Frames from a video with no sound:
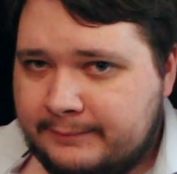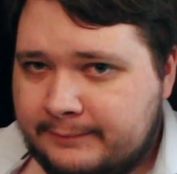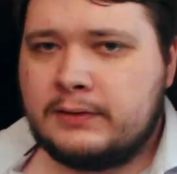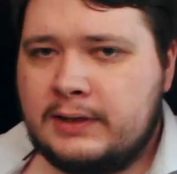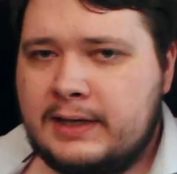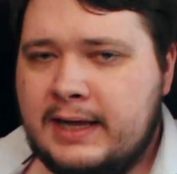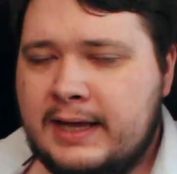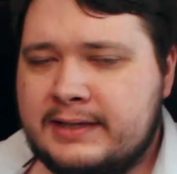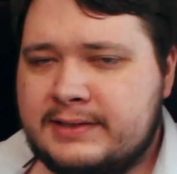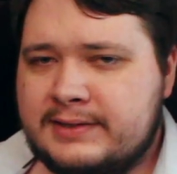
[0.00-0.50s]

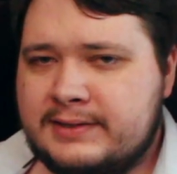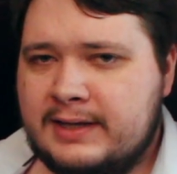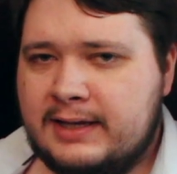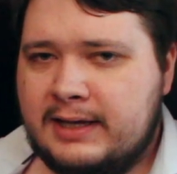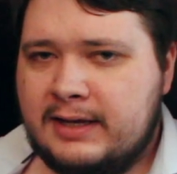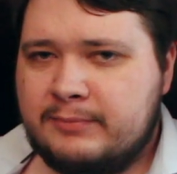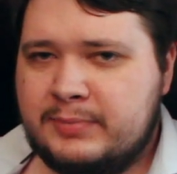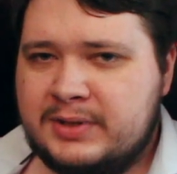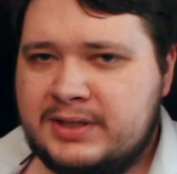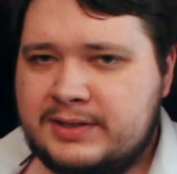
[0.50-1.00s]
The next
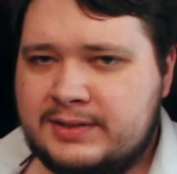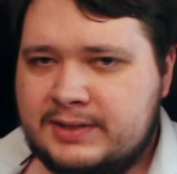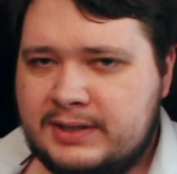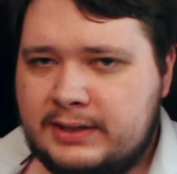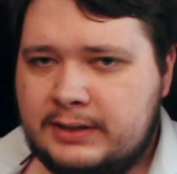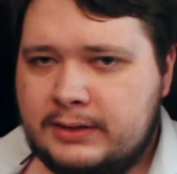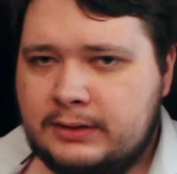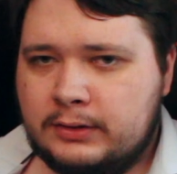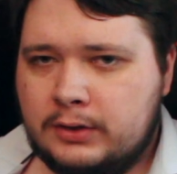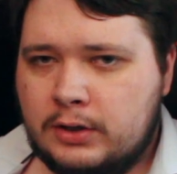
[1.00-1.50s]
thing I've been
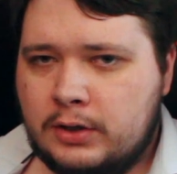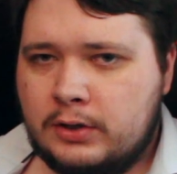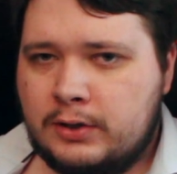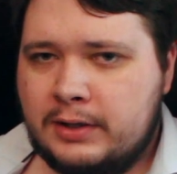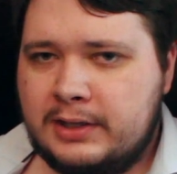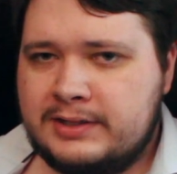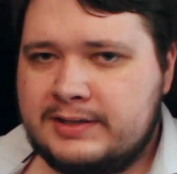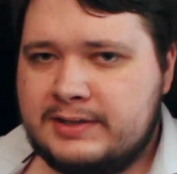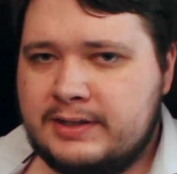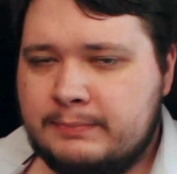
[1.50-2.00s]
seeing a
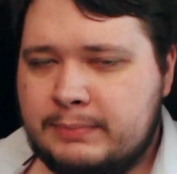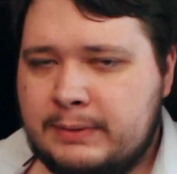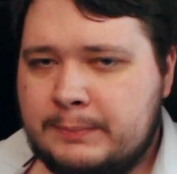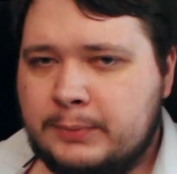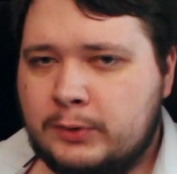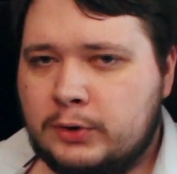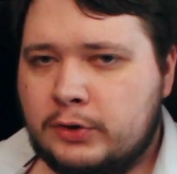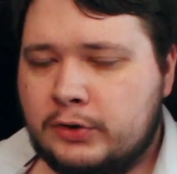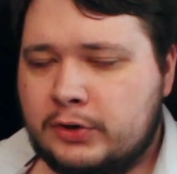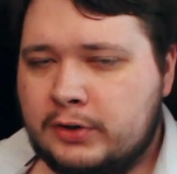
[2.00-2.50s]
lot is that
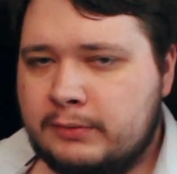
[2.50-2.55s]
people are